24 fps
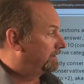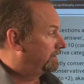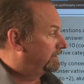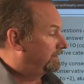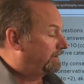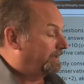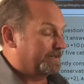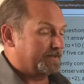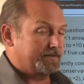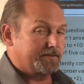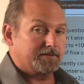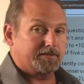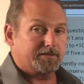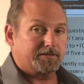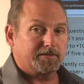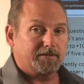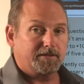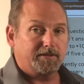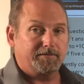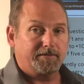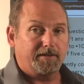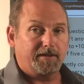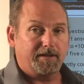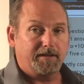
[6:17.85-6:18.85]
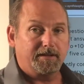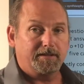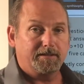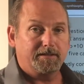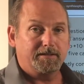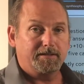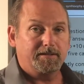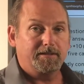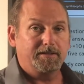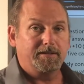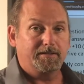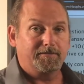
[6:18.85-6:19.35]
Take the survey
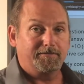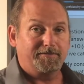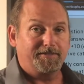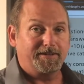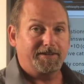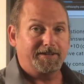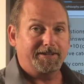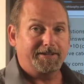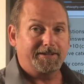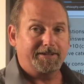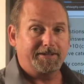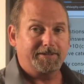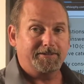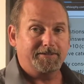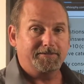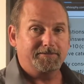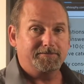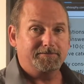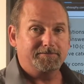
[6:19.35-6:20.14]
and find out.